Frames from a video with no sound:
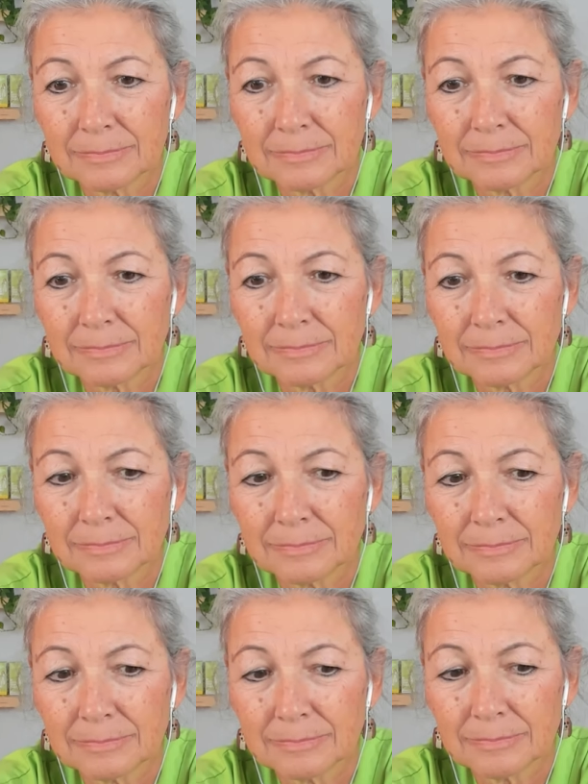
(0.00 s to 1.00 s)

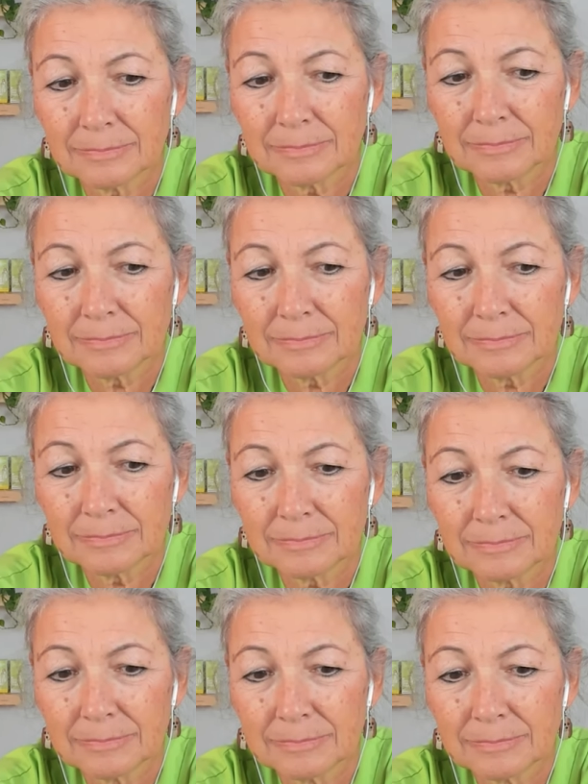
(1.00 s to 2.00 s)

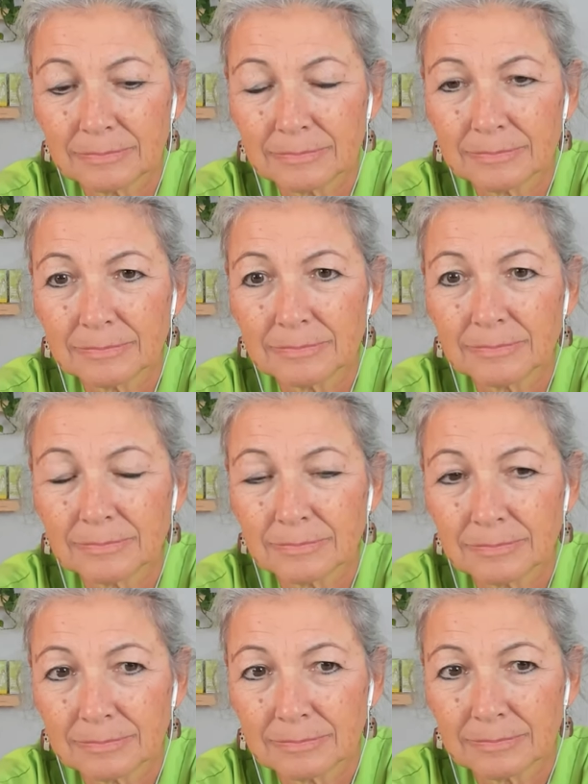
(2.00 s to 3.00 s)

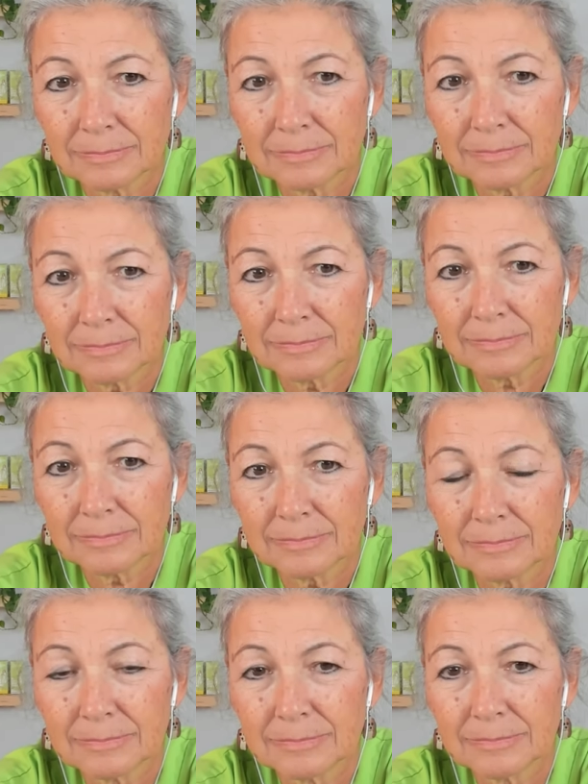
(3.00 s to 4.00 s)

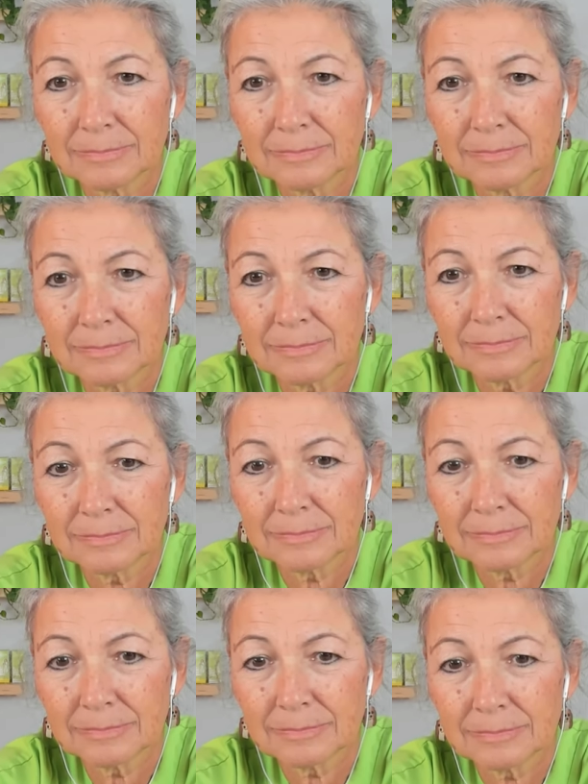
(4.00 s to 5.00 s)

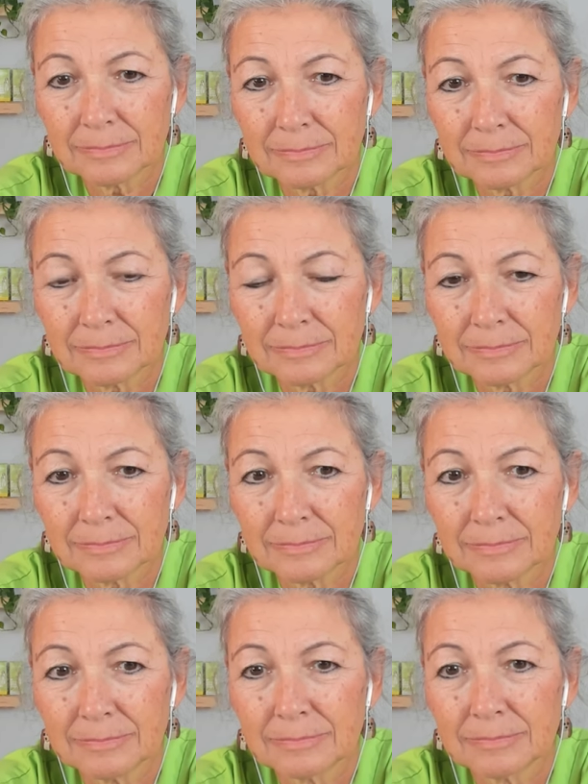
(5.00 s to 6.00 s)

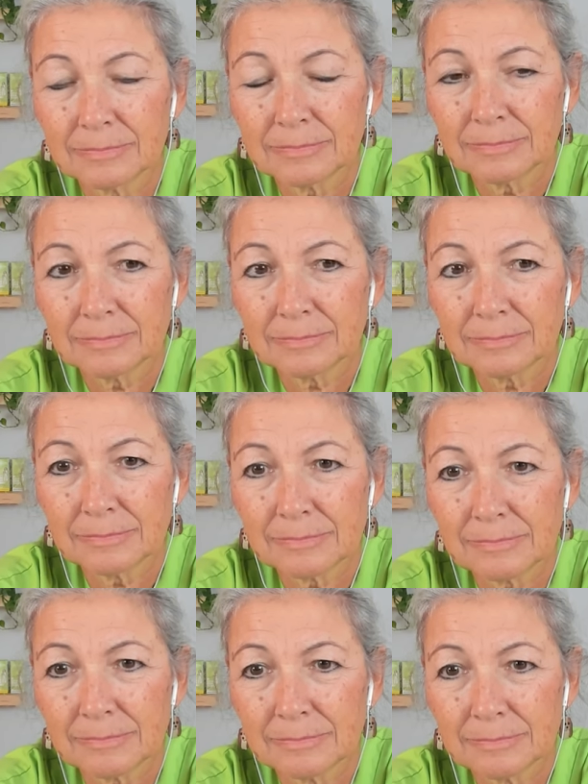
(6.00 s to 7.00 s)

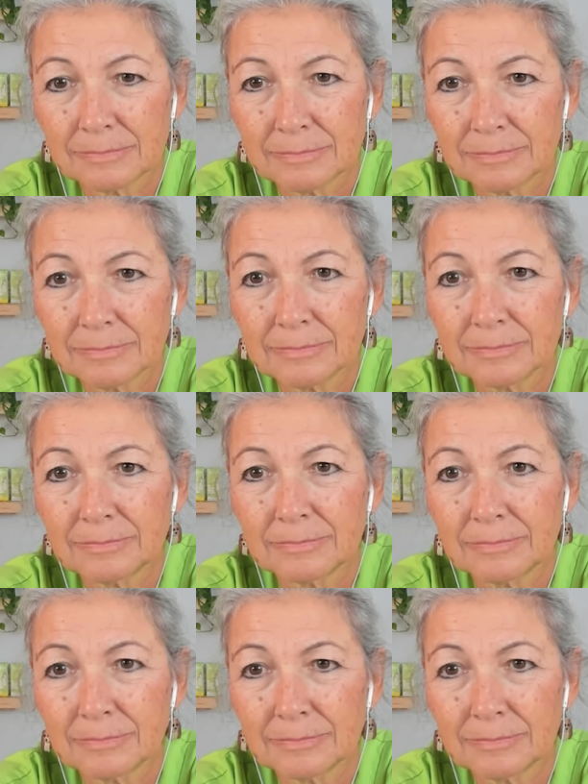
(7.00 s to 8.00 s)
(silent)